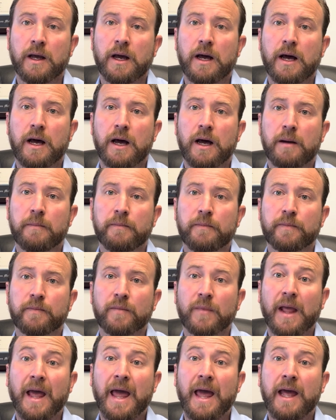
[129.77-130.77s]
Um,
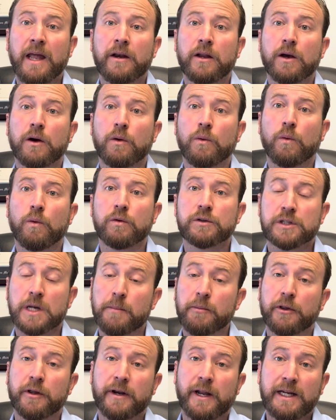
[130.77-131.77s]
and a
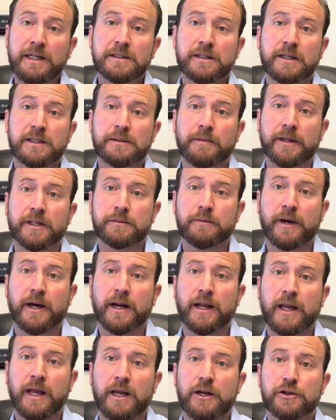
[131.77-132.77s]
couple of nice things about this
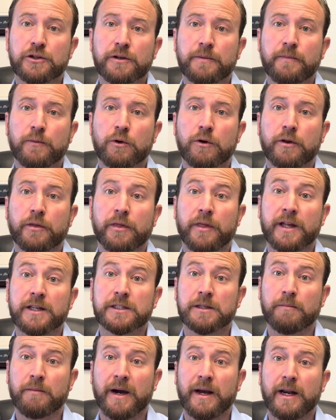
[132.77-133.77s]
medication, or things
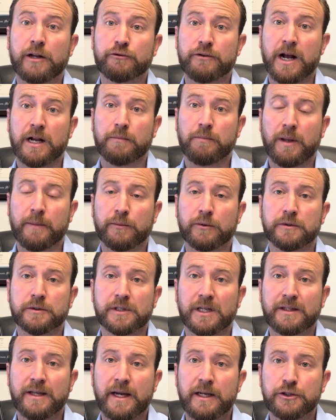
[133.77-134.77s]
that might attract people's
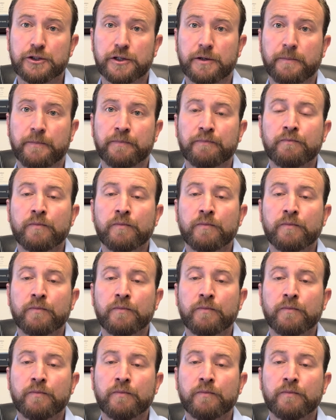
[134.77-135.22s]
attention,